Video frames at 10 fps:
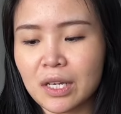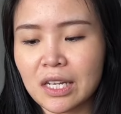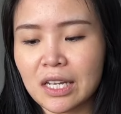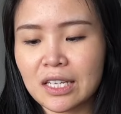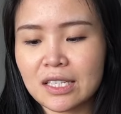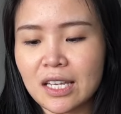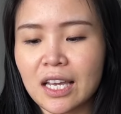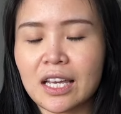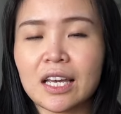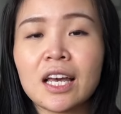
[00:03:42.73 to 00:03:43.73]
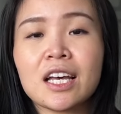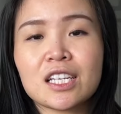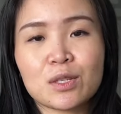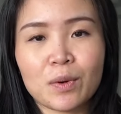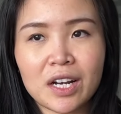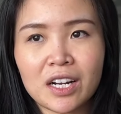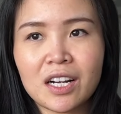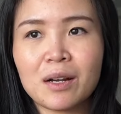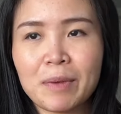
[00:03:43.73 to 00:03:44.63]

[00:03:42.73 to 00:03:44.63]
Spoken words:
it is a sweater